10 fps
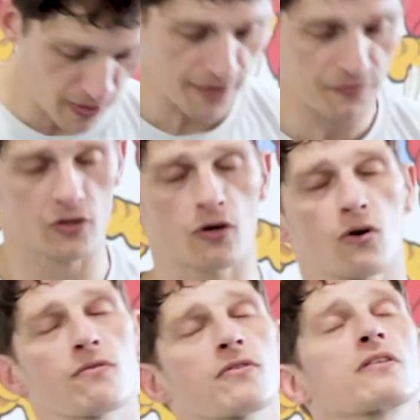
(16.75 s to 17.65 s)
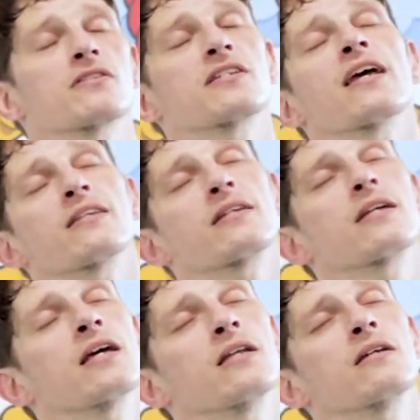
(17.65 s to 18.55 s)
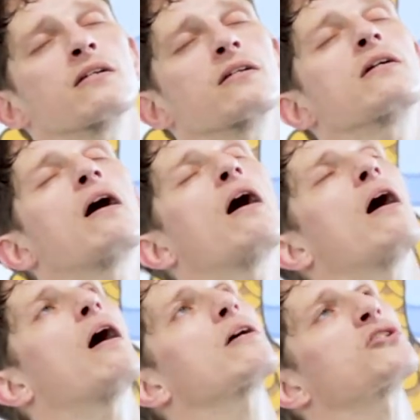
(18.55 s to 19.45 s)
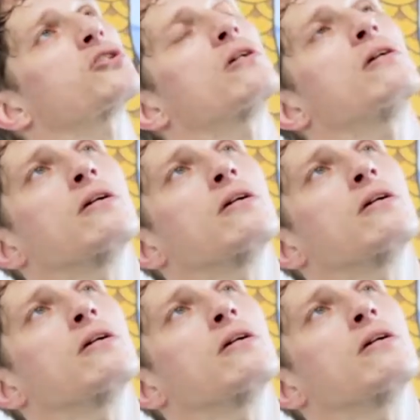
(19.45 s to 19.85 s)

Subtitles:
have to go over the stance again? Gosh.